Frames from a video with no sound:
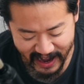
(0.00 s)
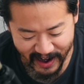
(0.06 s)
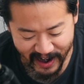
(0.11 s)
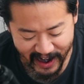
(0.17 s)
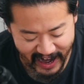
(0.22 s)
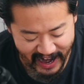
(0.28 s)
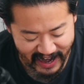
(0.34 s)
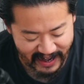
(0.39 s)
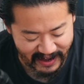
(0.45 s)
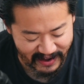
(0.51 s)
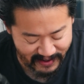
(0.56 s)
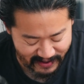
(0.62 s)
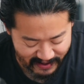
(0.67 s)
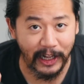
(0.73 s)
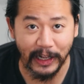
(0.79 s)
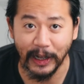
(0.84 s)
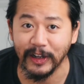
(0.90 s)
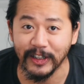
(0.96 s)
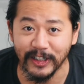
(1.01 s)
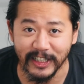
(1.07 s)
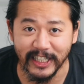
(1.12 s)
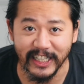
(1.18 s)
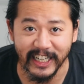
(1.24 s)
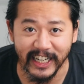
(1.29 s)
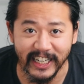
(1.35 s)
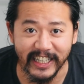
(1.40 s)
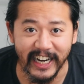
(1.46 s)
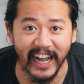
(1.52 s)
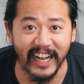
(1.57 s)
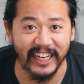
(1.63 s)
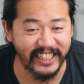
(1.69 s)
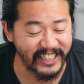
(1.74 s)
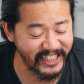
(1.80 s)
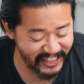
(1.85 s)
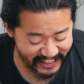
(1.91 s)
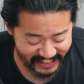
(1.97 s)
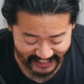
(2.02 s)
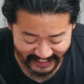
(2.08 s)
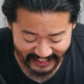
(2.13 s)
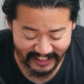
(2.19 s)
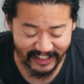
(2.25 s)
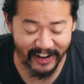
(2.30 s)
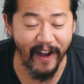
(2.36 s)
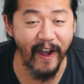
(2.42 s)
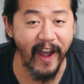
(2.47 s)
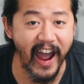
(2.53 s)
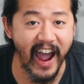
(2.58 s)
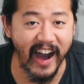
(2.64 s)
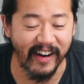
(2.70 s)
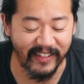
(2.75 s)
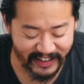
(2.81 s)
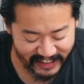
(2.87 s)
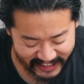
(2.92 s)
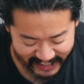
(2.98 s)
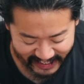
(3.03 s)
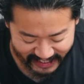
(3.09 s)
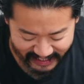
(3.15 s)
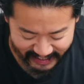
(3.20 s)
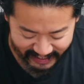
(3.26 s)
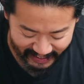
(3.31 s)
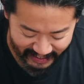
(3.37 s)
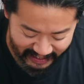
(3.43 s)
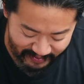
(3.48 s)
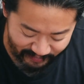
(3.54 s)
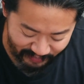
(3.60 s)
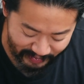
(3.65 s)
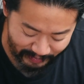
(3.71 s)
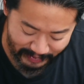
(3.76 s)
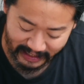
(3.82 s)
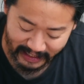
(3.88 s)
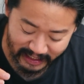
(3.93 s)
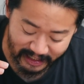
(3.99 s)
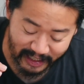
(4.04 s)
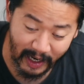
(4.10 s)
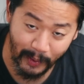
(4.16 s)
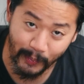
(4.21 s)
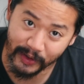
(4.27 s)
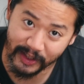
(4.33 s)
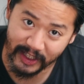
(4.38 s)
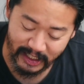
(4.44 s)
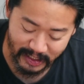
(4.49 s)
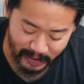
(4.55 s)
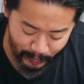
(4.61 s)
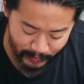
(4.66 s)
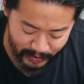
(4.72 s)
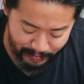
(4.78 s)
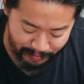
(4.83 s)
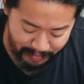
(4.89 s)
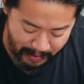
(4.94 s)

alright. Going to dig in and just let you know how it tastes like. I'm gonna start with the salt and